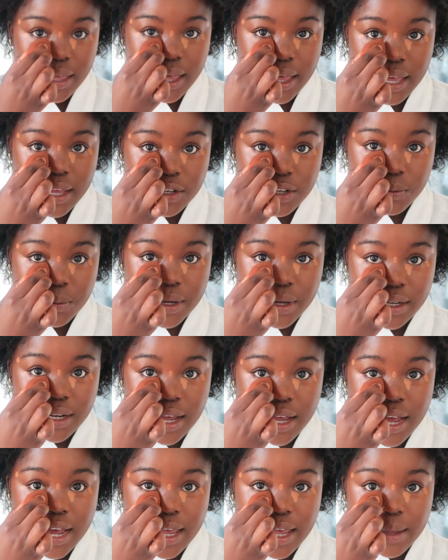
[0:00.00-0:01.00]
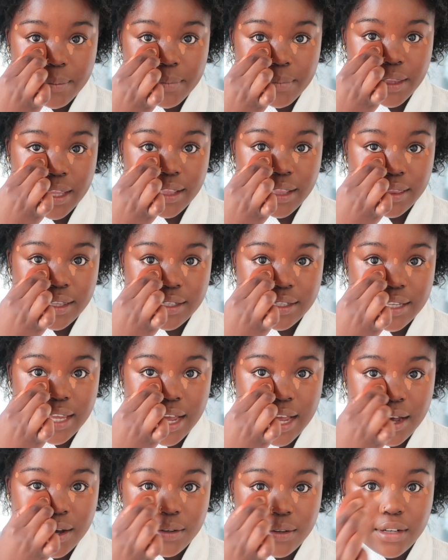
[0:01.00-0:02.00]
And when I blend this
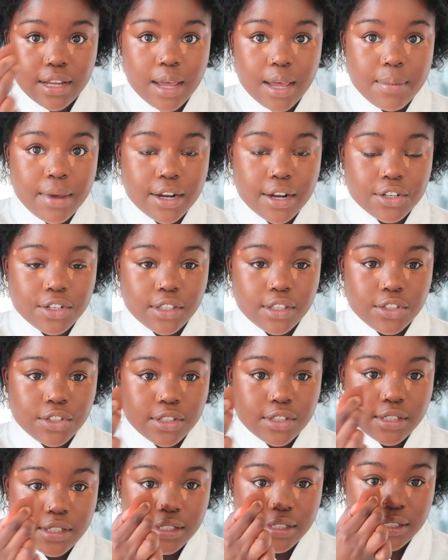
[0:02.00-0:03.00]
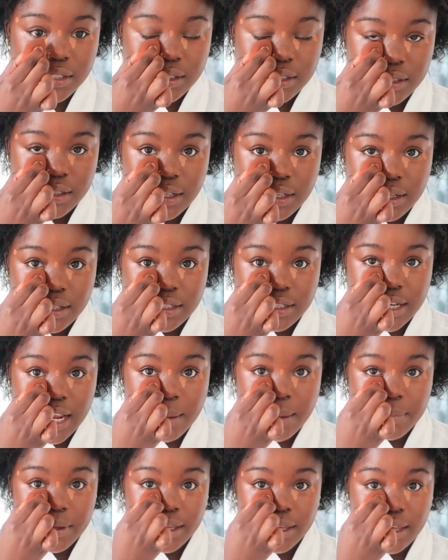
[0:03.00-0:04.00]
out, I'm actually just
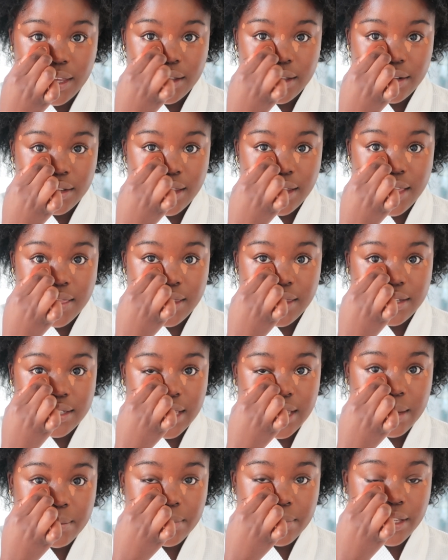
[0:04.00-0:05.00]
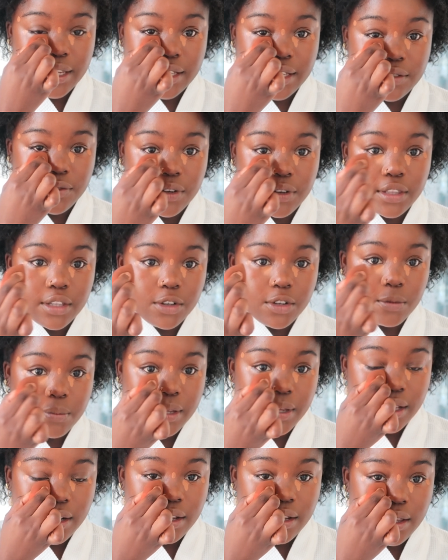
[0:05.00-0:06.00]
tapping it in the same place for a little
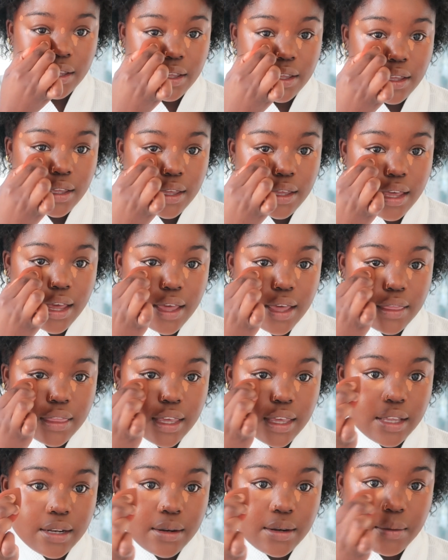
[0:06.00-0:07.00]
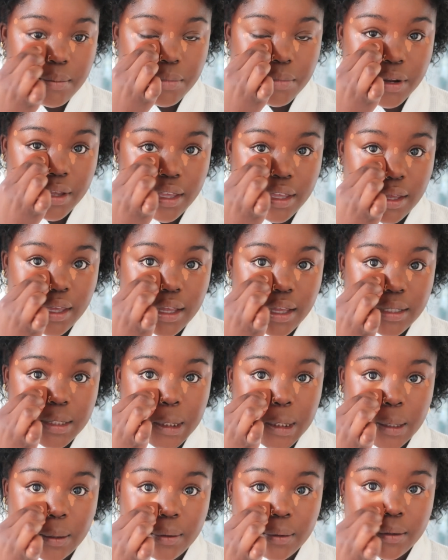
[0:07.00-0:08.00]
bit and then bringing it
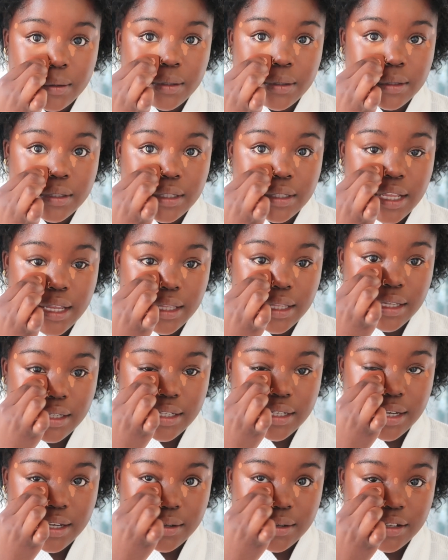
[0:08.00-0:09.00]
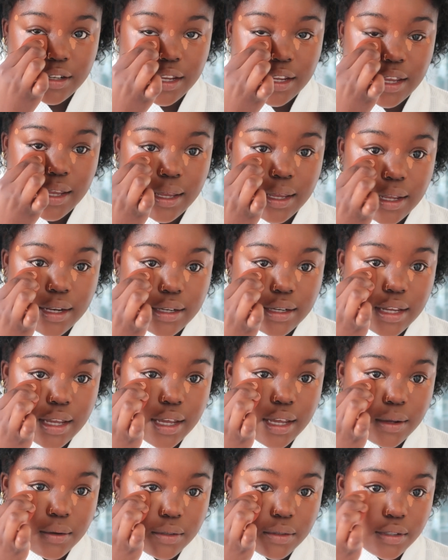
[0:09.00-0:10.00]
slightly down and
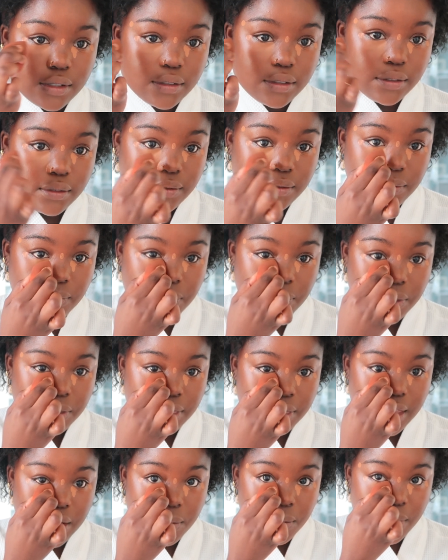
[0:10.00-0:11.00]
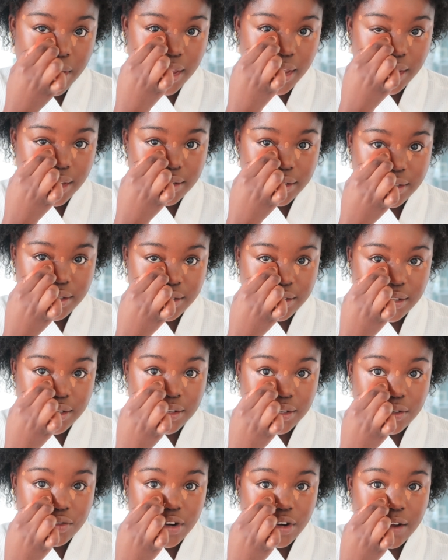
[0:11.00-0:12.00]
out. That way it just
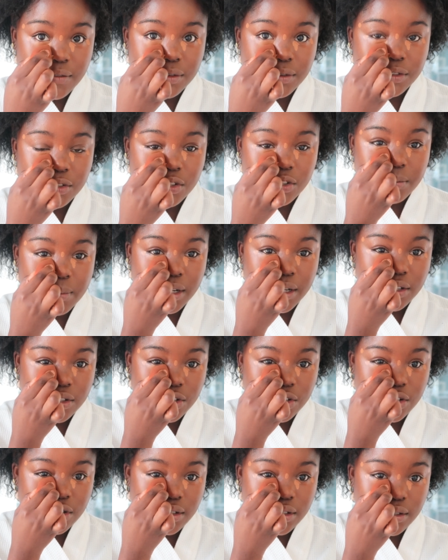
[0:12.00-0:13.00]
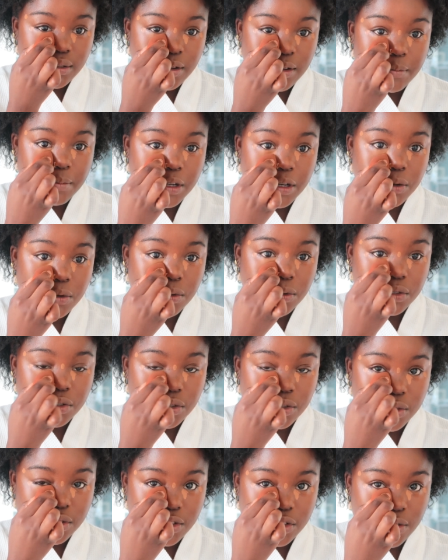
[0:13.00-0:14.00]
doesn't travel too much, but it
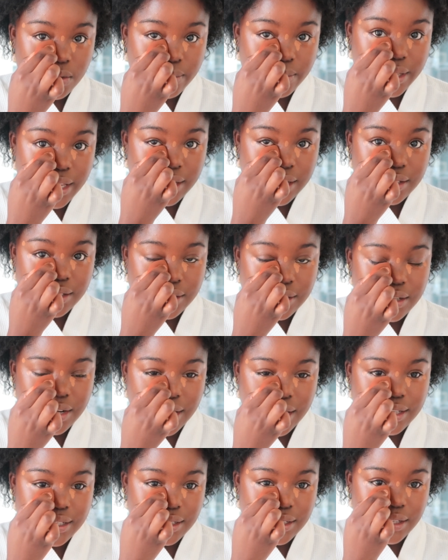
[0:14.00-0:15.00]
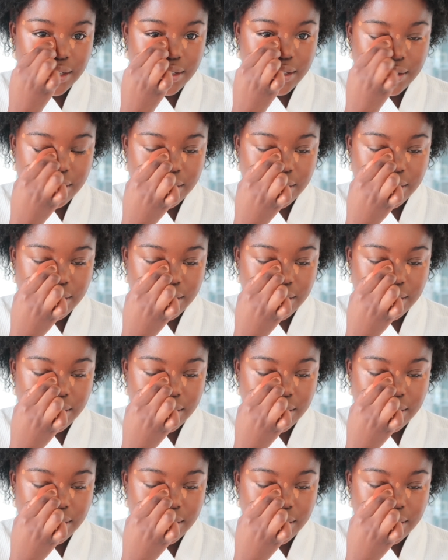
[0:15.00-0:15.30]
also still blends nicely,